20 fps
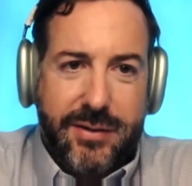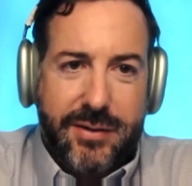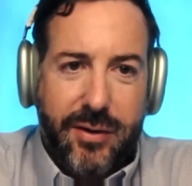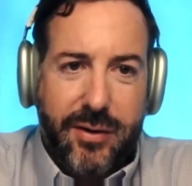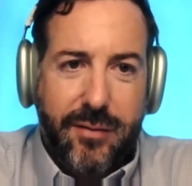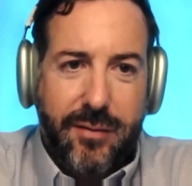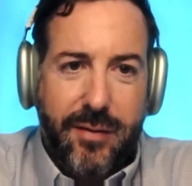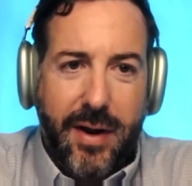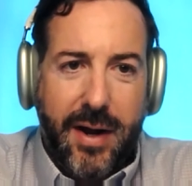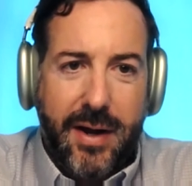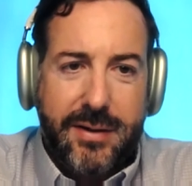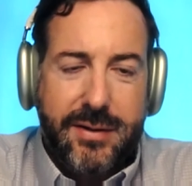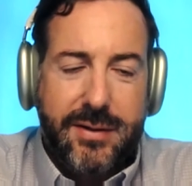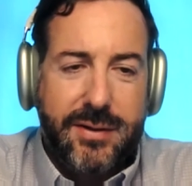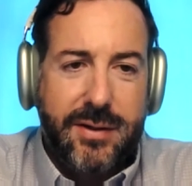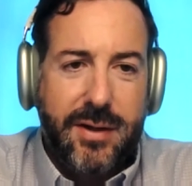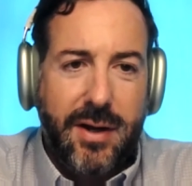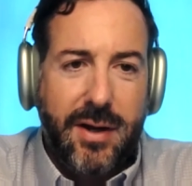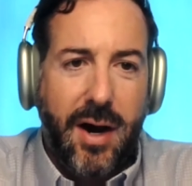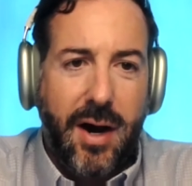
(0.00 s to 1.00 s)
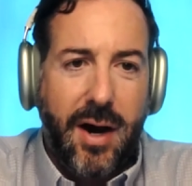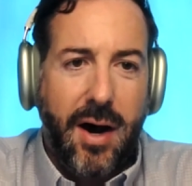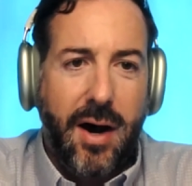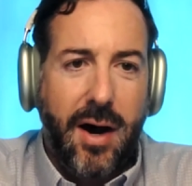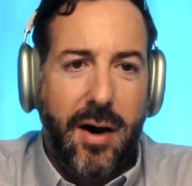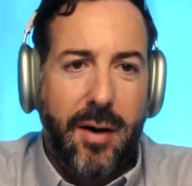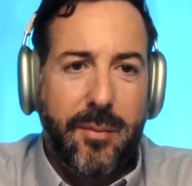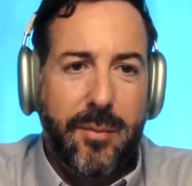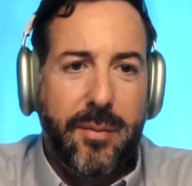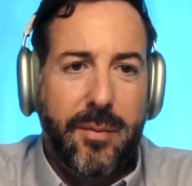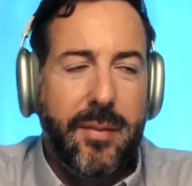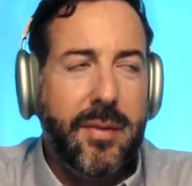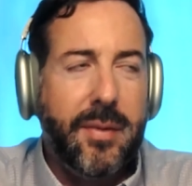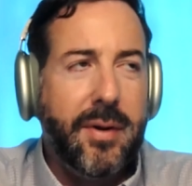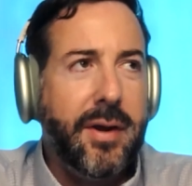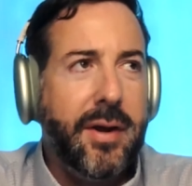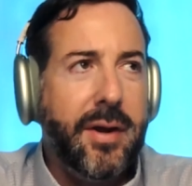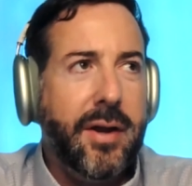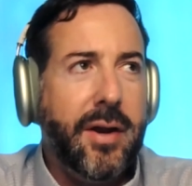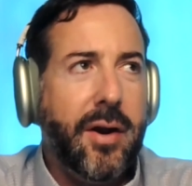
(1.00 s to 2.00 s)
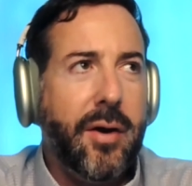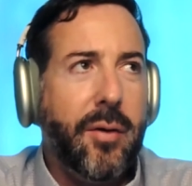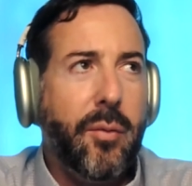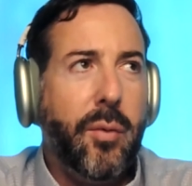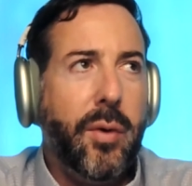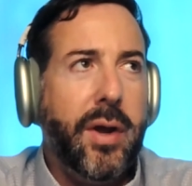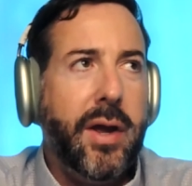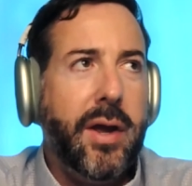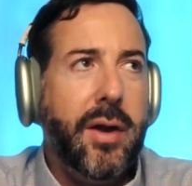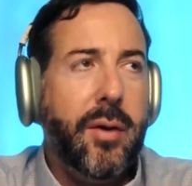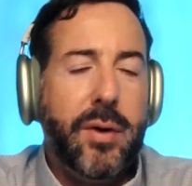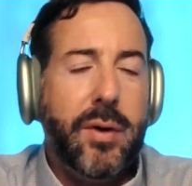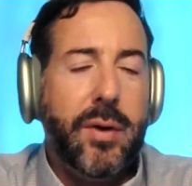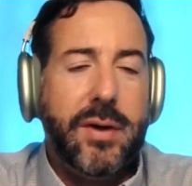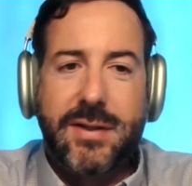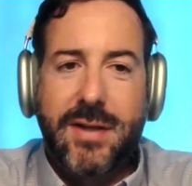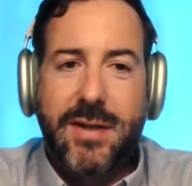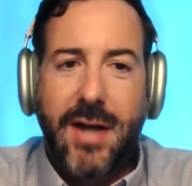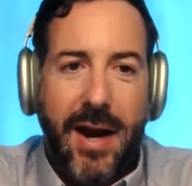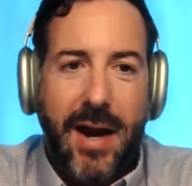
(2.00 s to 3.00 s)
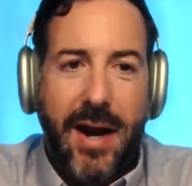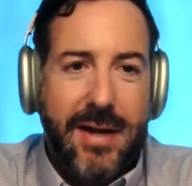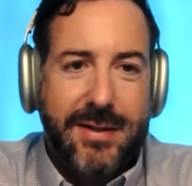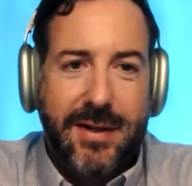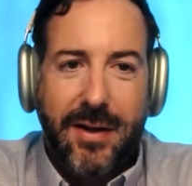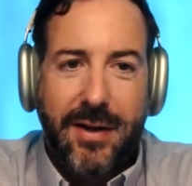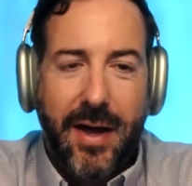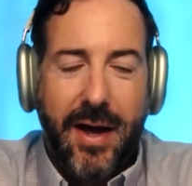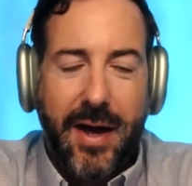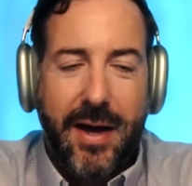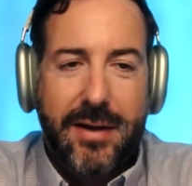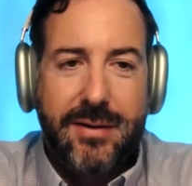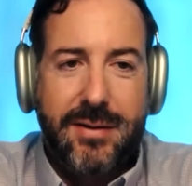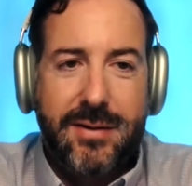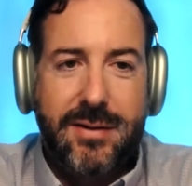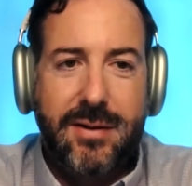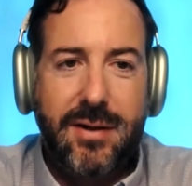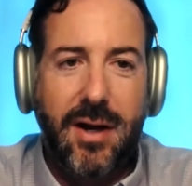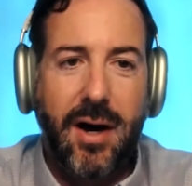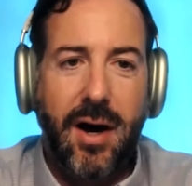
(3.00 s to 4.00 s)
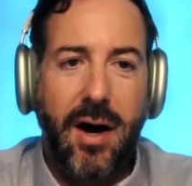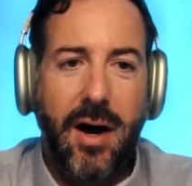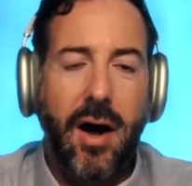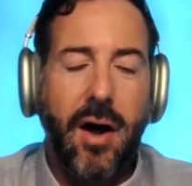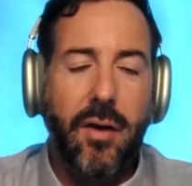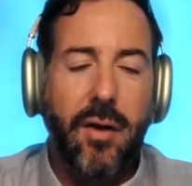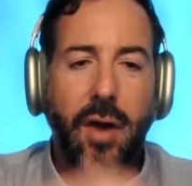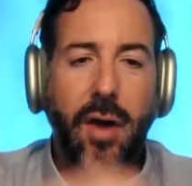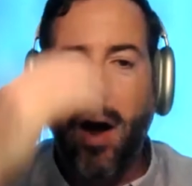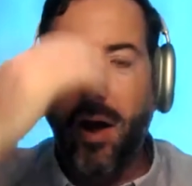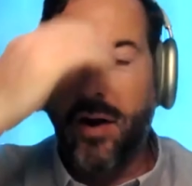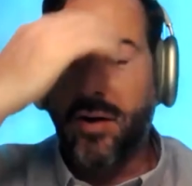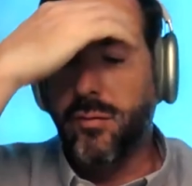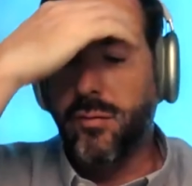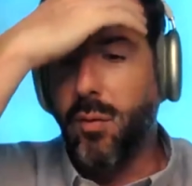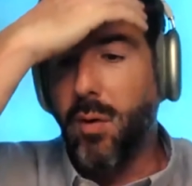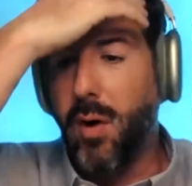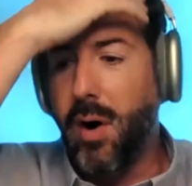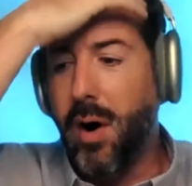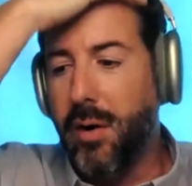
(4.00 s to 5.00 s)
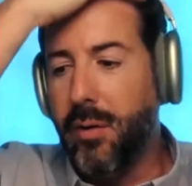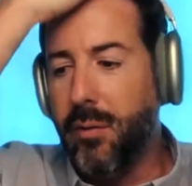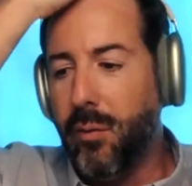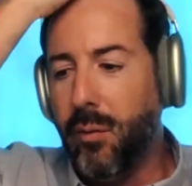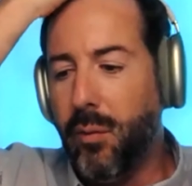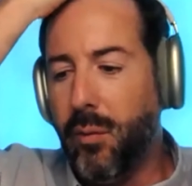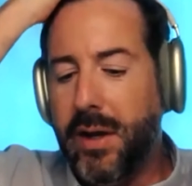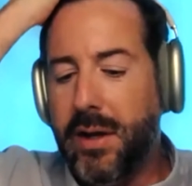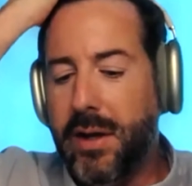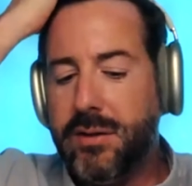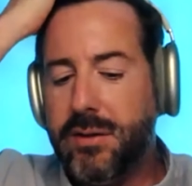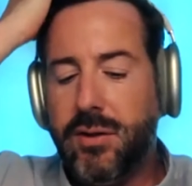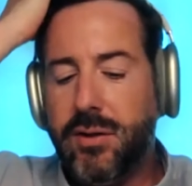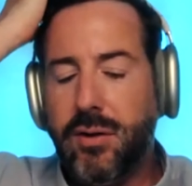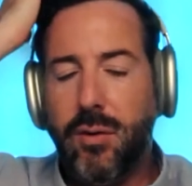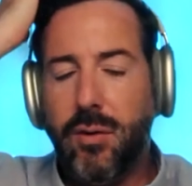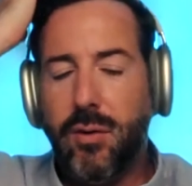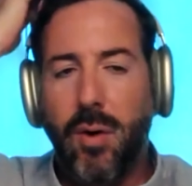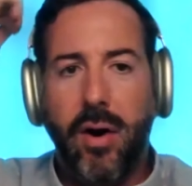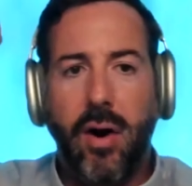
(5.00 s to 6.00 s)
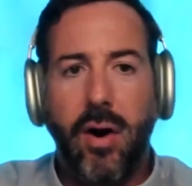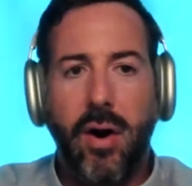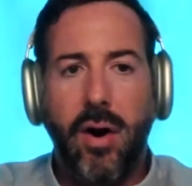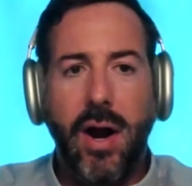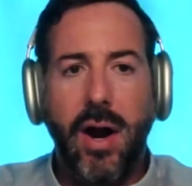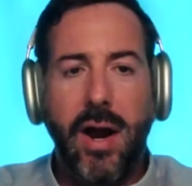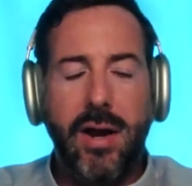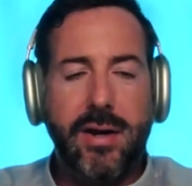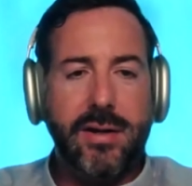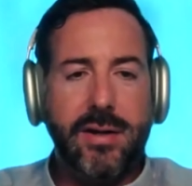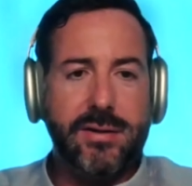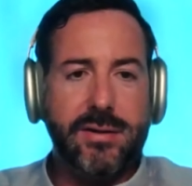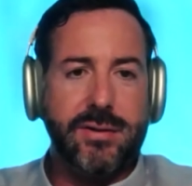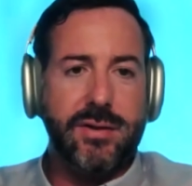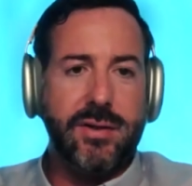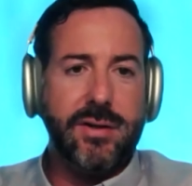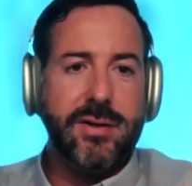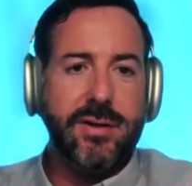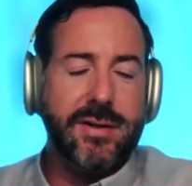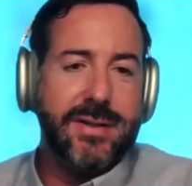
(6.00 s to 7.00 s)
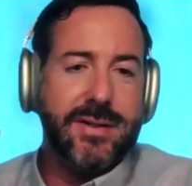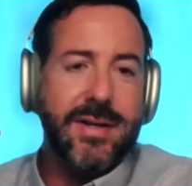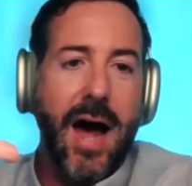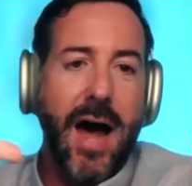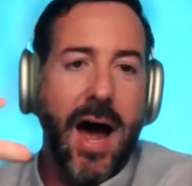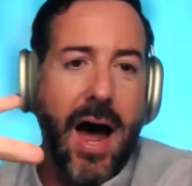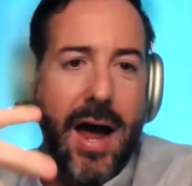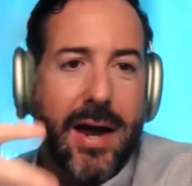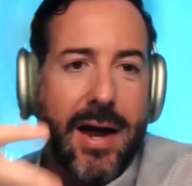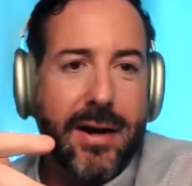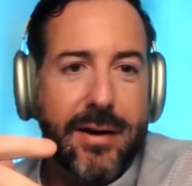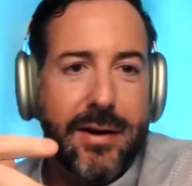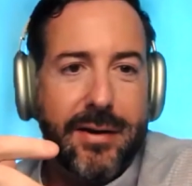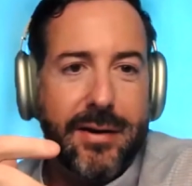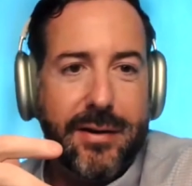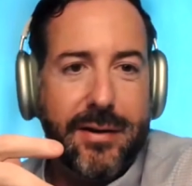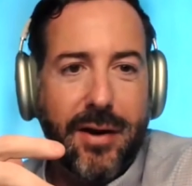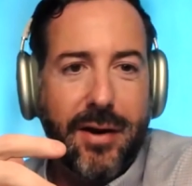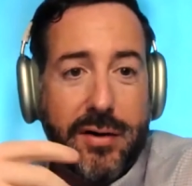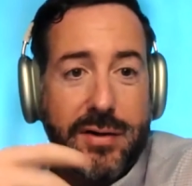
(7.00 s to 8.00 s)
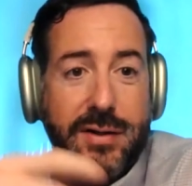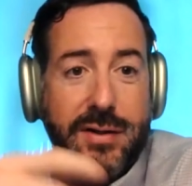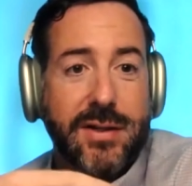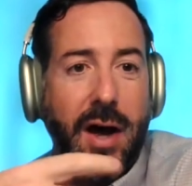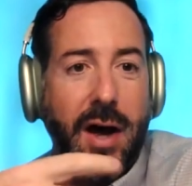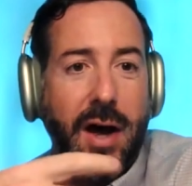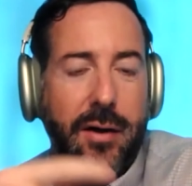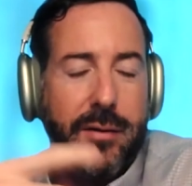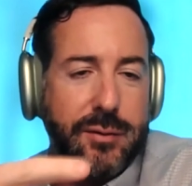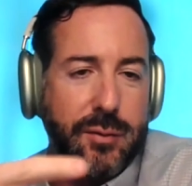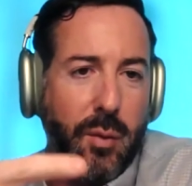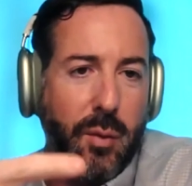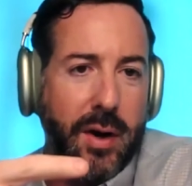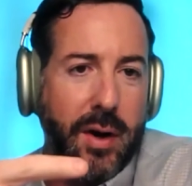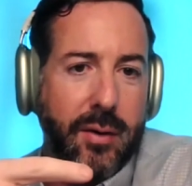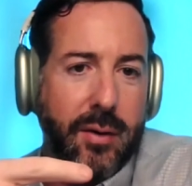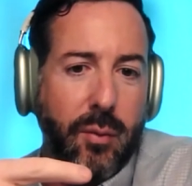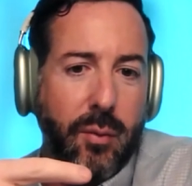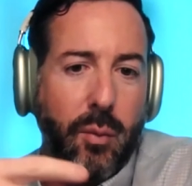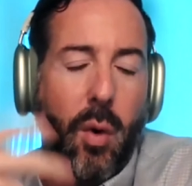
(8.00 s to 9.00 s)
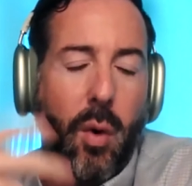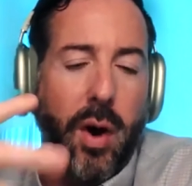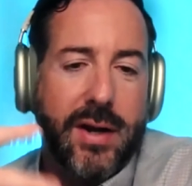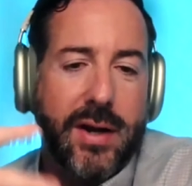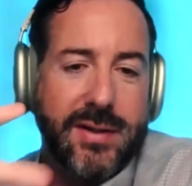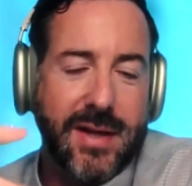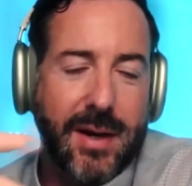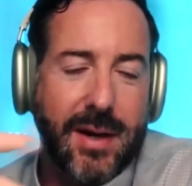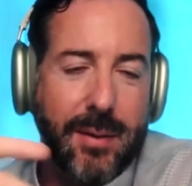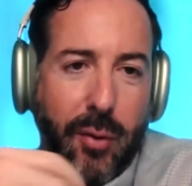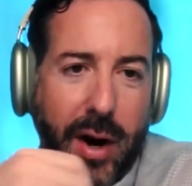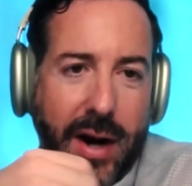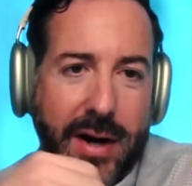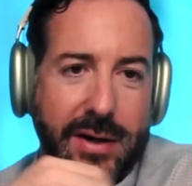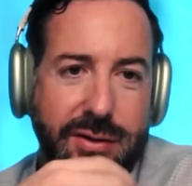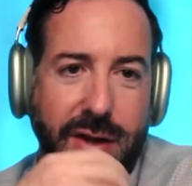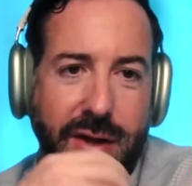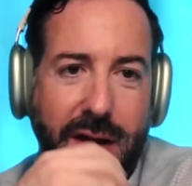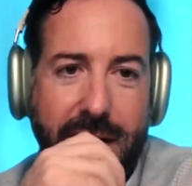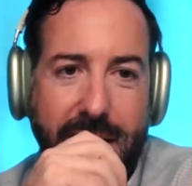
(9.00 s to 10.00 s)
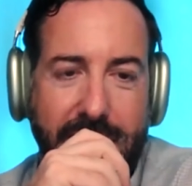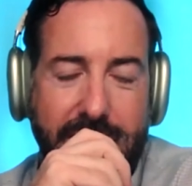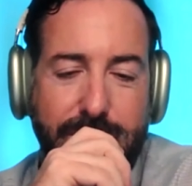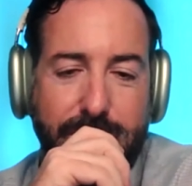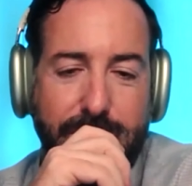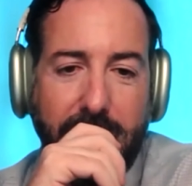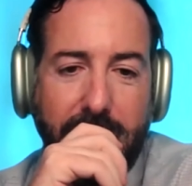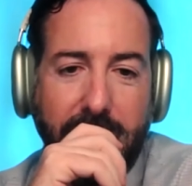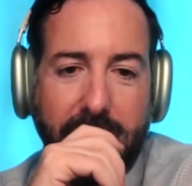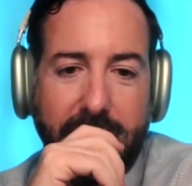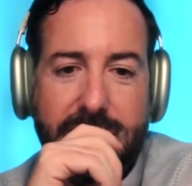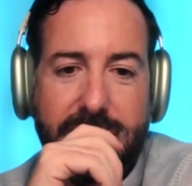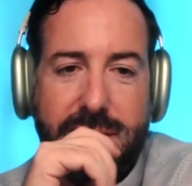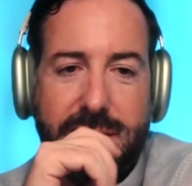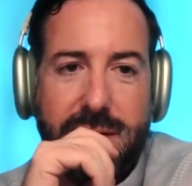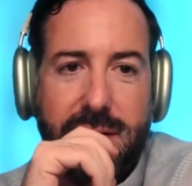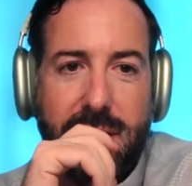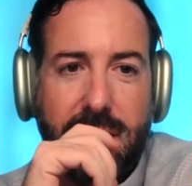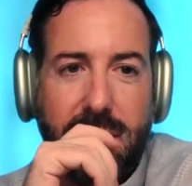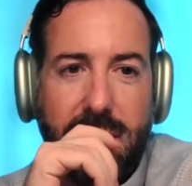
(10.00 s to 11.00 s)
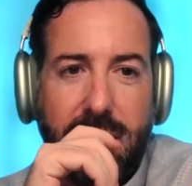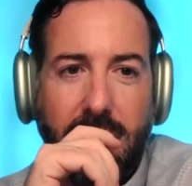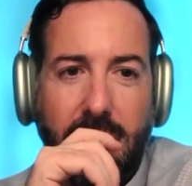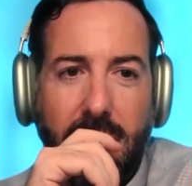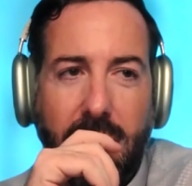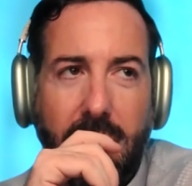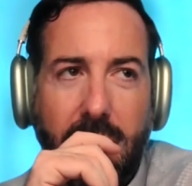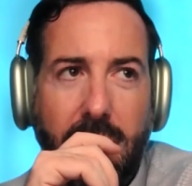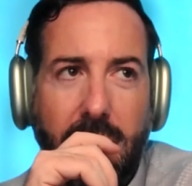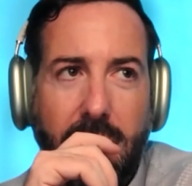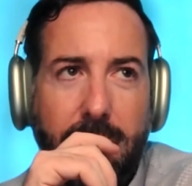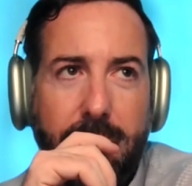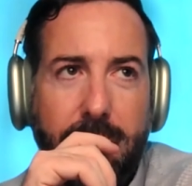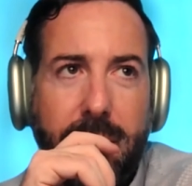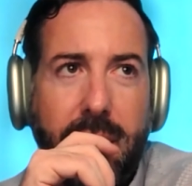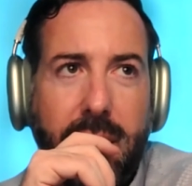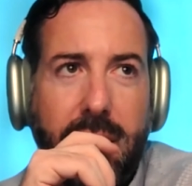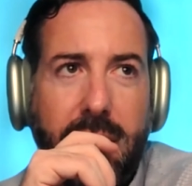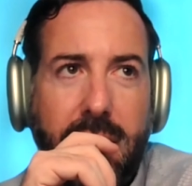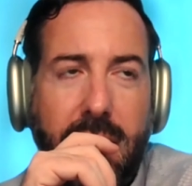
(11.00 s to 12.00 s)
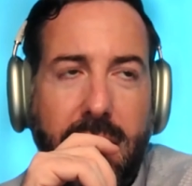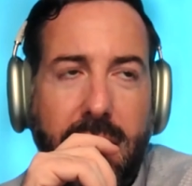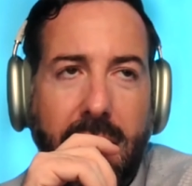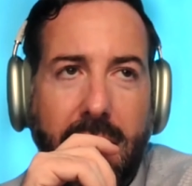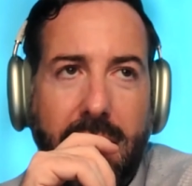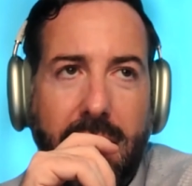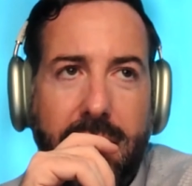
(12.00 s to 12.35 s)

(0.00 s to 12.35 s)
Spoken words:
CSAT surveys. We set SLAs. A lot of what we do on our end is to decide ourselves what is a branch-like experience, and